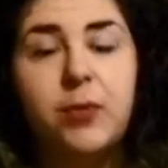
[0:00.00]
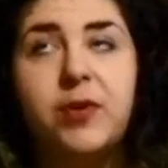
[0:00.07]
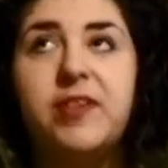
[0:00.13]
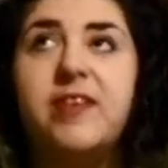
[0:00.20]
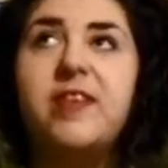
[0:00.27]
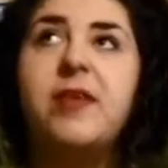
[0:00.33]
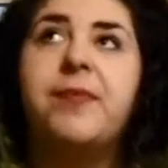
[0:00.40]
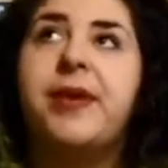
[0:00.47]
which
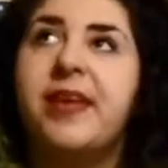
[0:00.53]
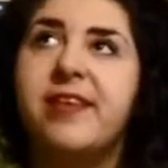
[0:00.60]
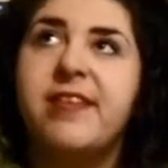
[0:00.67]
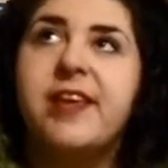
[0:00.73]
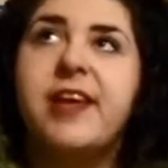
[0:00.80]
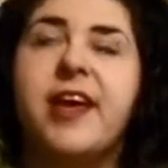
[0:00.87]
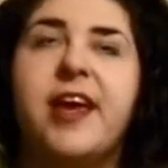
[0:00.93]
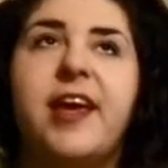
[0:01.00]
is
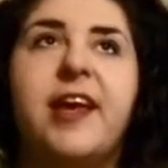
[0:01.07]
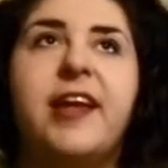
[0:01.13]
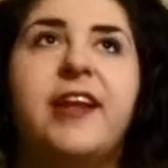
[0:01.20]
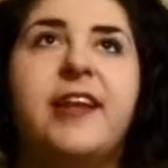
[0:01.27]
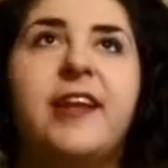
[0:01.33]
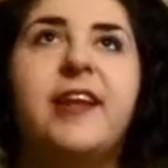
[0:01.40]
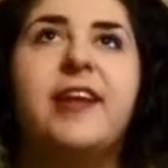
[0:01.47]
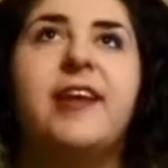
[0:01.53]
amazing,
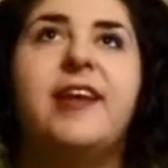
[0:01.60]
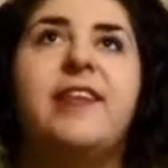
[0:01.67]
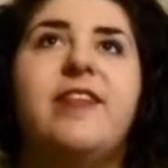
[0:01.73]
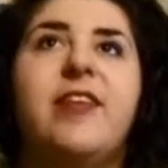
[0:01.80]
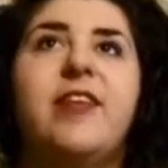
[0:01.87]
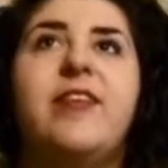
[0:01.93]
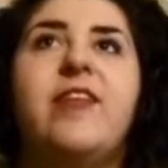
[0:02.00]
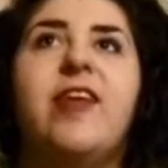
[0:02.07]
and in
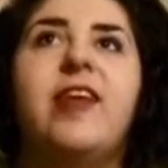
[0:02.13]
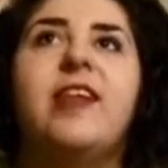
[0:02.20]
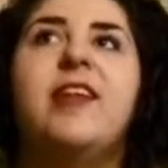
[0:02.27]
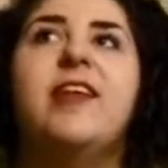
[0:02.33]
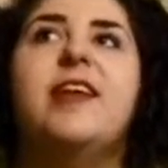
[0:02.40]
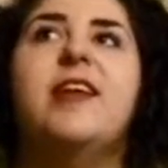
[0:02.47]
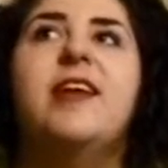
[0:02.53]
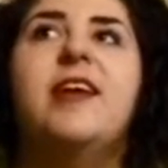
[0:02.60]

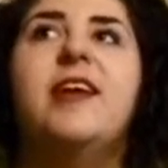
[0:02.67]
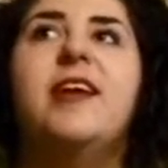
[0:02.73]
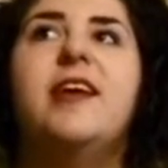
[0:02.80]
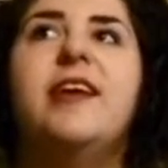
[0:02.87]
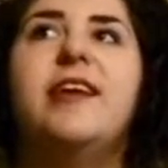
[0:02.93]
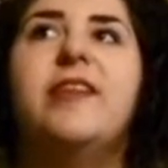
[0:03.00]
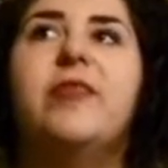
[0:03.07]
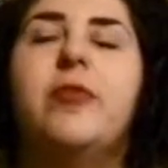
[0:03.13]
general
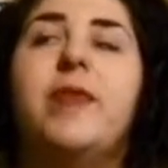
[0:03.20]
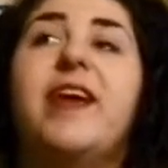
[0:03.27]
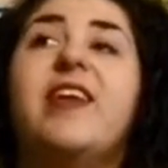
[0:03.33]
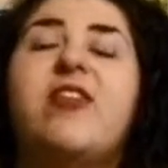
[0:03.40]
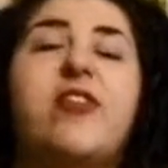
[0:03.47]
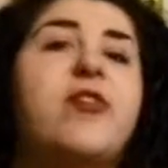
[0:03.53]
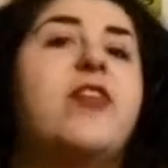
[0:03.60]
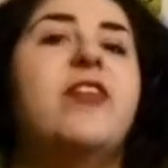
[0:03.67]

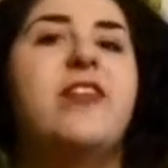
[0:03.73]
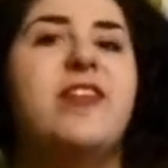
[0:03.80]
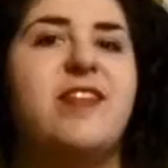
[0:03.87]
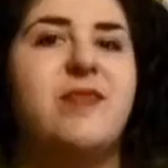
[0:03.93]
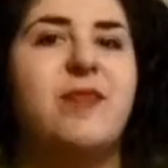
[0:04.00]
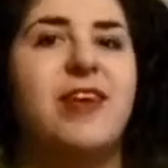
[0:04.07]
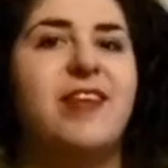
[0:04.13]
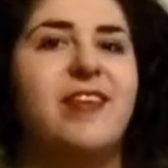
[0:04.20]
Rebecca Zucker is
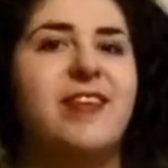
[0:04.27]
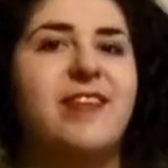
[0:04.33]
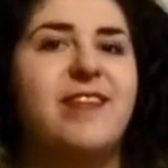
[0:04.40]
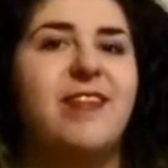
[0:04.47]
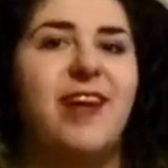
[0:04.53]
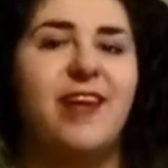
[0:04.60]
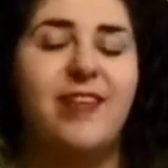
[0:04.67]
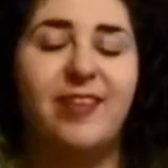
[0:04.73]

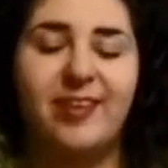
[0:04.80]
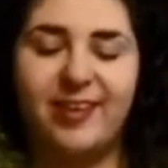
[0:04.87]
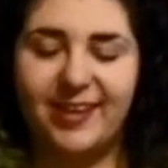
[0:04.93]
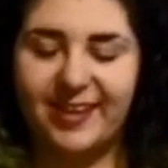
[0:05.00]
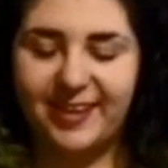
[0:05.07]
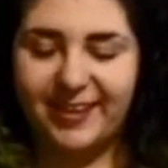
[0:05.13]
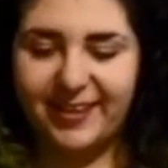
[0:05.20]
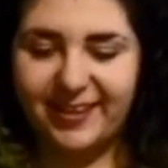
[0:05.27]
amazing.
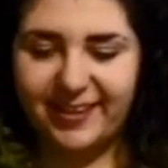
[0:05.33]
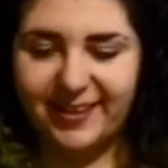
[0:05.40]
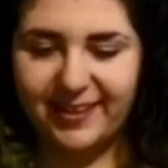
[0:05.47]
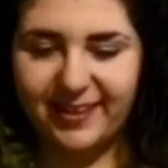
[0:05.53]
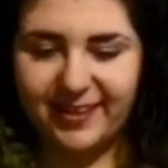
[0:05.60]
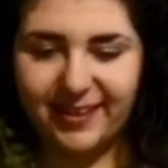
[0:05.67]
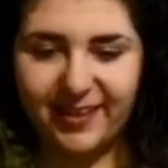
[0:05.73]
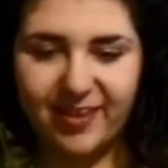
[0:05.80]

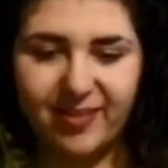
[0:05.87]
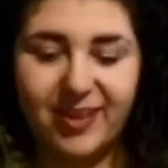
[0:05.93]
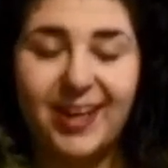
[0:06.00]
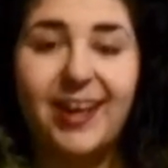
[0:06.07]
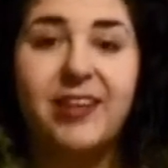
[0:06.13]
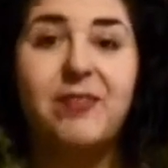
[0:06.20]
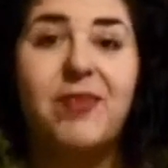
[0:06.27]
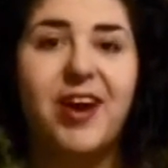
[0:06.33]
I really
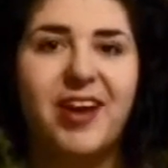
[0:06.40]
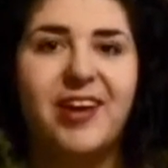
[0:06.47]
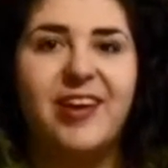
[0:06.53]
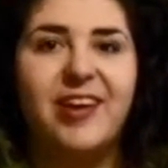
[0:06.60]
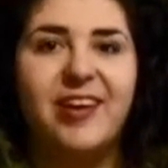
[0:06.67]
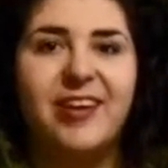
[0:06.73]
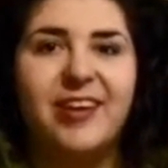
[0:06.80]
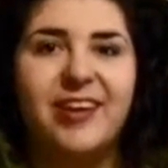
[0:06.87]
admire
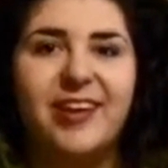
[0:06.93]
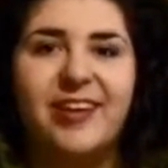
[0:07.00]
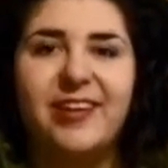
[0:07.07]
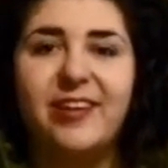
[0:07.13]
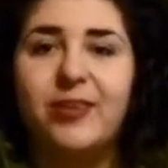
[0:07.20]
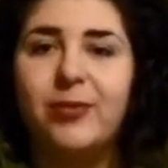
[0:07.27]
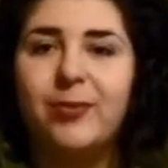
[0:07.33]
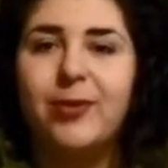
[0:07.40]
her and
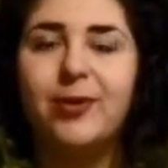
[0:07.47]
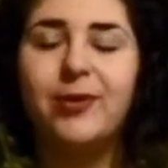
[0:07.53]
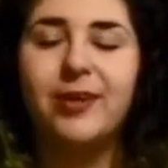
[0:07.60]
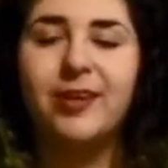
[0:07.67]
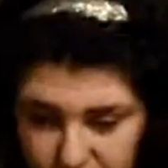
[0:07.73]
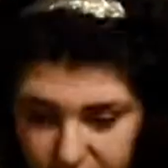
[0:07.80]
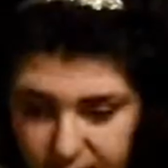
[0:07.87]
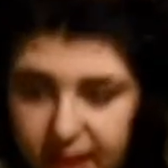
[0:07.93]
her work.
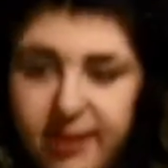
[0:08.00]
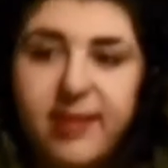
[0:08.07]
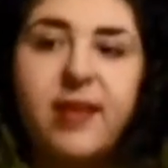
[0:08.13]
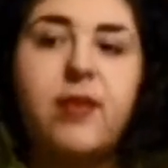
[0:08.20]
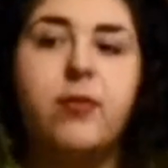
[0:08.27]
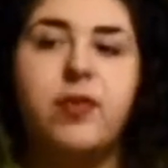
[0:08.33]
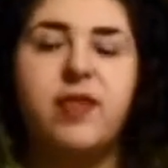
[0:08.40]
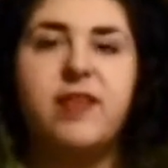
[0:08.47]
Let's
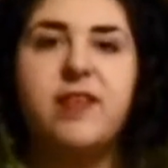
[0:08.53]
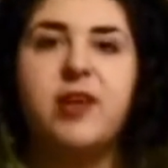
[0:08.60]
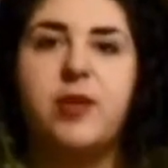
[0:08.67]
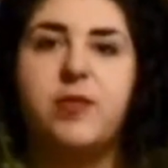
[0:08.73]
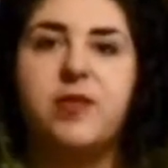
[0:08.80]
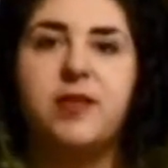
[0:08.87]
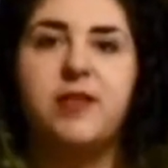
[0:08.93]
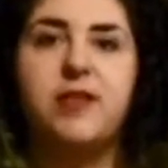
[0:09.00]
start with the
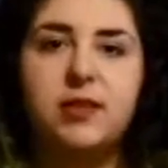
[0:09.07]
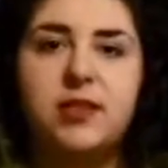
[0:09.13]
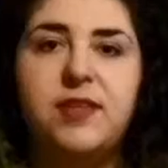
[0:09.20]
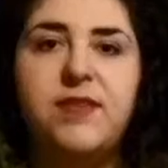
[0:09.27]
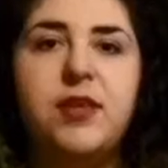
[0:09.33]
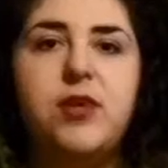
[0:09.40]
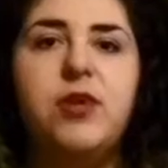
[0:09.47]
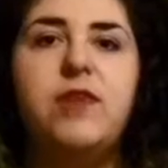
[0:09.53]
synopsis.
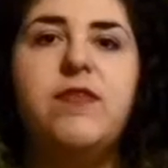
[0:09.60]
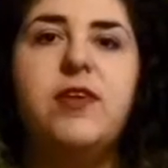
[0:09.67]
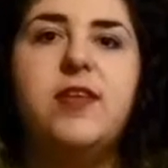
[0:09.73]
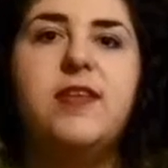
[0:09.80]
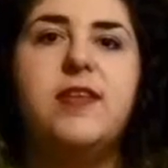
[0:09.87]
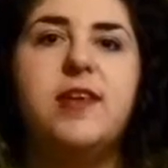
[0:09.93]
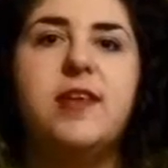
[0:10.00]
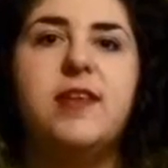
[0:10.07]
Steven Universe
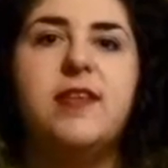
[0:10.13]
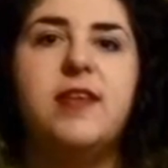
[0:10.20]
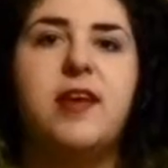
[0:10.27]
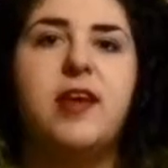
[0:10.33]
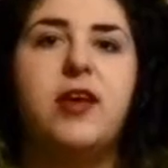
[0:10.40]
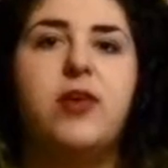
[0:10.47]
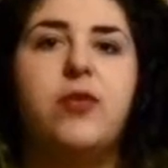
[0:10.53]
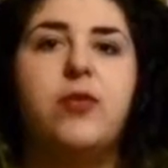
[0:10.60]
is
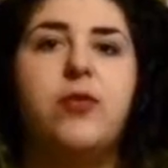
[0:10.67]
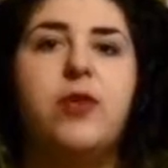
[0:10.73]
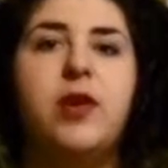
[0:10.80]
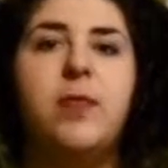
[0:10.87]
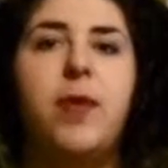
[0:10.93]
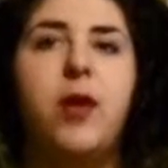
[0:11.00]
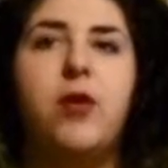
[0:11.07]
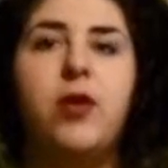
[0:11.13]
a cartoon
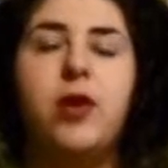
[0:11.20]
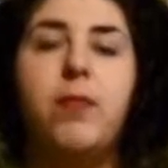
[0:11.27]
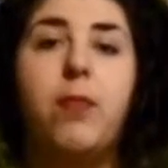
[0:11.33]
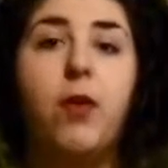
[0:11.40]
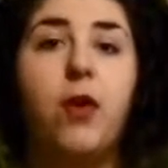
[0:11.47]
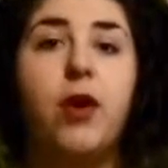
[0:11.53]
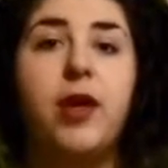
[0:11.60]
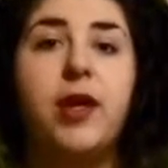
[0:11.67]
about a
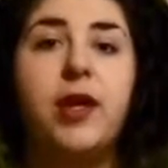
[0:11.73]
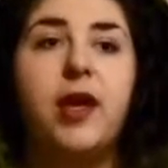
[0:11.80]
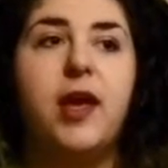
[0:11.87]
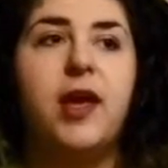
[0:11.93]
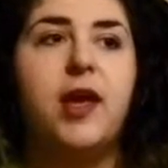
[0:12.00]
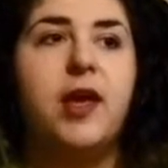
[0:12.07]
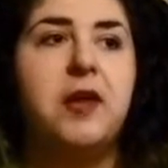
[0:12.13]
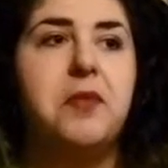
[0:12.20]
boy,
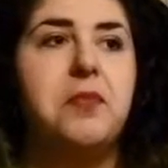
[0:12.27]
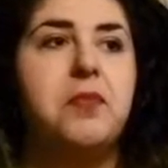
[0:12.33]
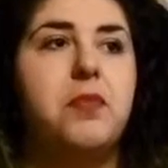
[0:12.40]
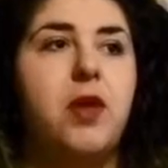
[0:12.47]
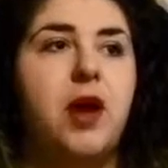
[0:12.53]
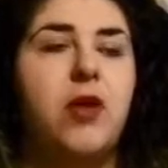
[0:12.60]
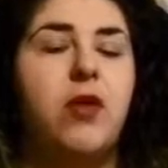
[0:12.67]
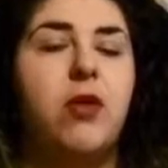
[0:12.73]

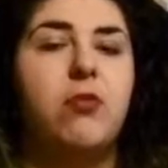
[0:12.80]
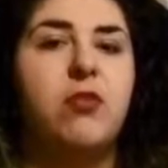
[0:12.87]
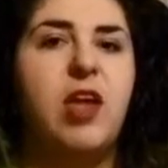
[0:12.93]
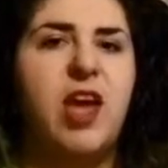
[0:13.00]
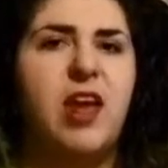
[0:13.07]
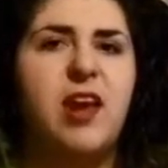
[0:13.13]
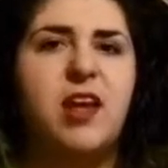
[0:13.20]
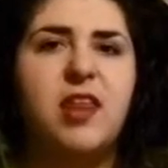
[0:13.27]
around
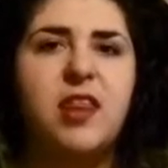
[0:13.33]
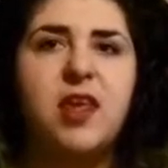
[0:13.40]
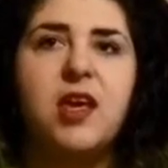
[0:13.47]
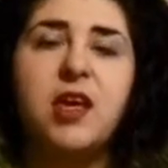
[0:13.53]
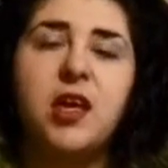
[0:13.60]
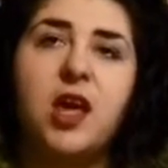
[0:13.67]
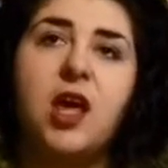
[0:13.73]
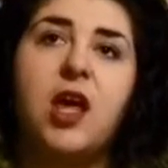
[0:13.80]
10 I
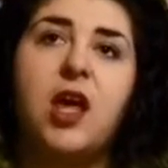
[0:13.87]
think,